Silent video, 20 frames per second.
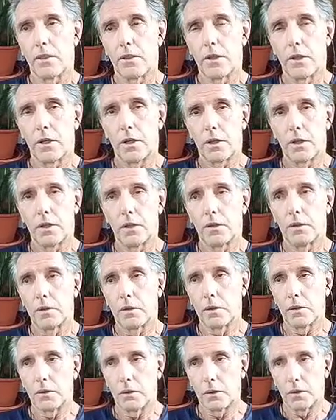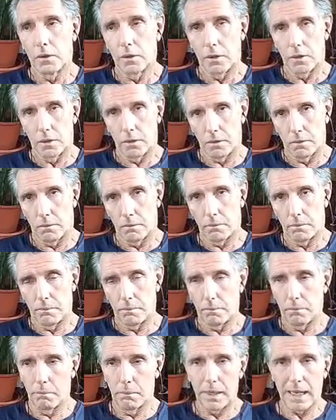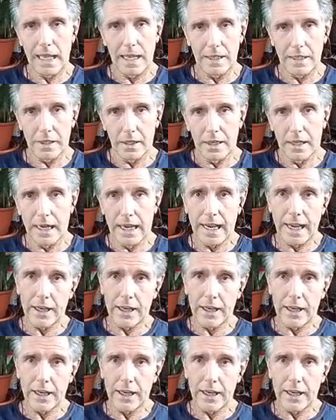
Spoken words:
the blood